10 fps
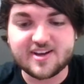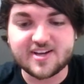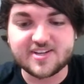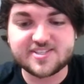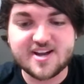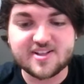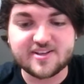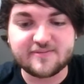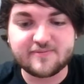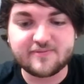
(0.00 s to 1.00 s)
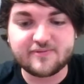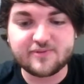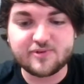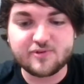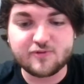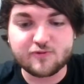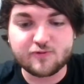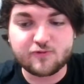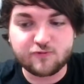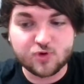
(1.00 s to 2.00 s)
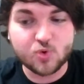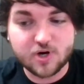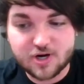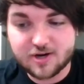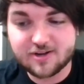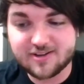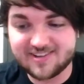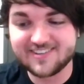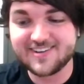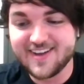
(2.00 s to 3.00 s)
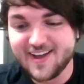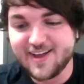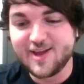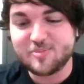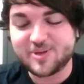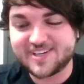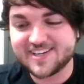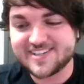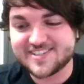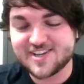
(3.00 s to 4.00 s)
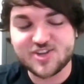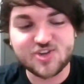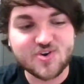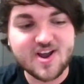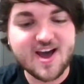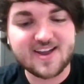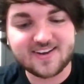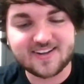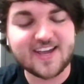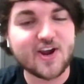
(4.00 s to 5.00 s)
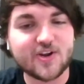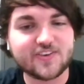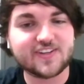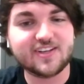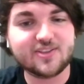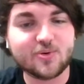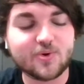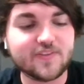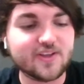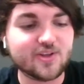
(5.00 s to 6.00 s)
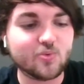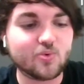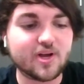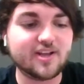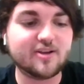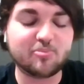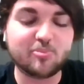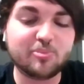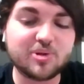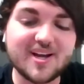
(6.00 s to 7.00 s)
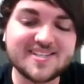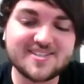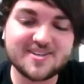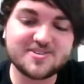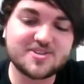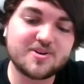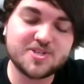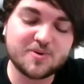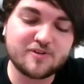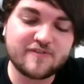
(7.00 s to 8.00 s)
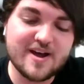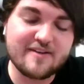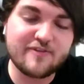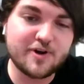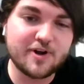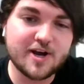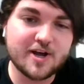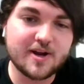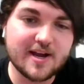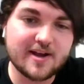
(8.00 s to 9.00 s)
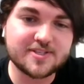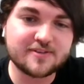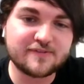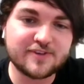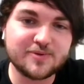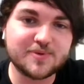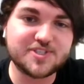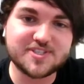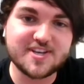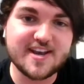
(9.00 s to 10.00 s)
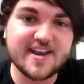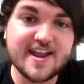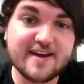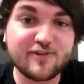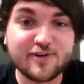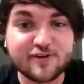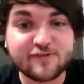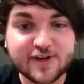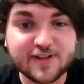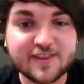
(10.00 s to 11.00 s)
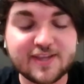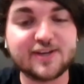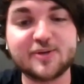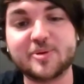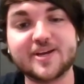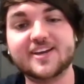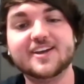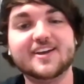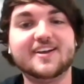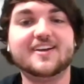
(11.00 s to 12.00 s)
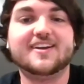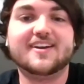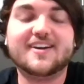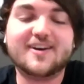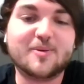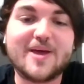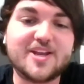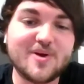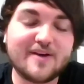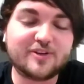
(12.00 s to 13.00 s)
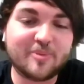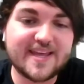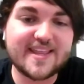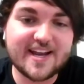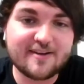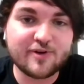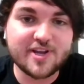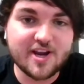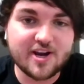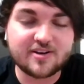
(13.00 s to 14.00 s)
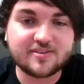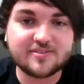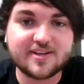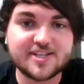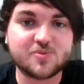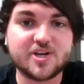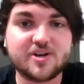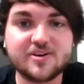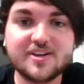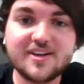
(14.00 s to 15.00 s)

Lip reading: solid 4 because you're not guaranteed the one that you want. Plus, there's also a $500 housing fee, which is never a fun thing to pay. And you have to pay that every year as well.